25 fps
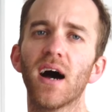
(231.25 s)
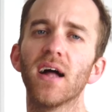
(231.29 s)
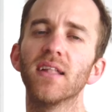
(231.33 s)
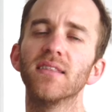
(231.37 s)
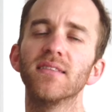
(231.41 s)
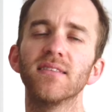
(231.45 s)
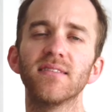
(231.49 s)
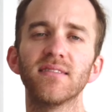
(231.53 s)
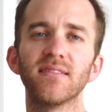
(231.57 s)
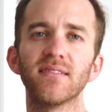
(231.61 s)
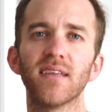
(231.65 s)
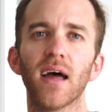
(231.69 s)

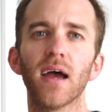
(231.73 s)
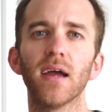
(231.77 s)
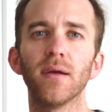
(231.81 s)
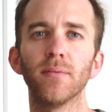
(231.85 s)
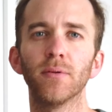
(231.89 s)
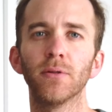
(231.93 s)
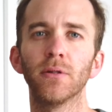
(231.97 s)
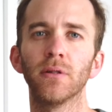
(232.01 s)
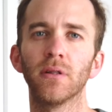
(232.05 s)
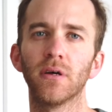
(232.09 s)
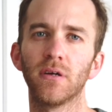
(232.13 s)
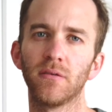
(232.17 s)

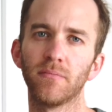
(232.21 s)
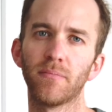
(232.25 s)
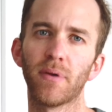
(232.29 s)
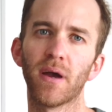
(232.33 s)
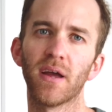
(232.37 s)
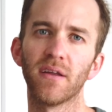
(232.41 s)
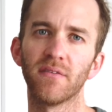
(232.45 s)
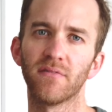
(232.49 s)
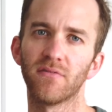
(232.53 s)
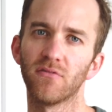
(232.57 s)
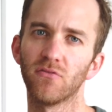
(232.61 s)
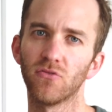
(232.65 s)
unstable and
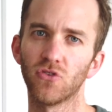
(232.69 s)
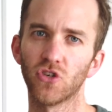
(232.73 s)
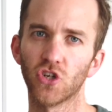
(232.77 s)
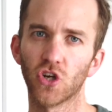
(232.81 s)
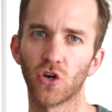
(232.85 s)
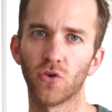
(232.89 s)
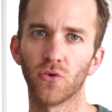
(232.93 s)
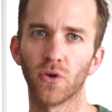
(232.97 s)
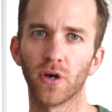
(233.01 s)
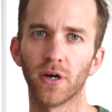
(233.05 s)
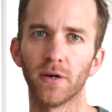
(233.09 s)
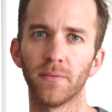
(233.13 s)
painful
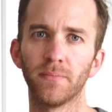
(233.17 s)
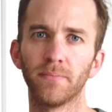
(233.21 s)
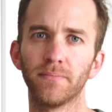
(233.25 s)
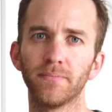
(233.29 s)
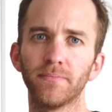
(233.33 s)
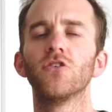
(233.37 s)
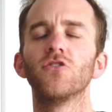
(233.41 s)
shoulder.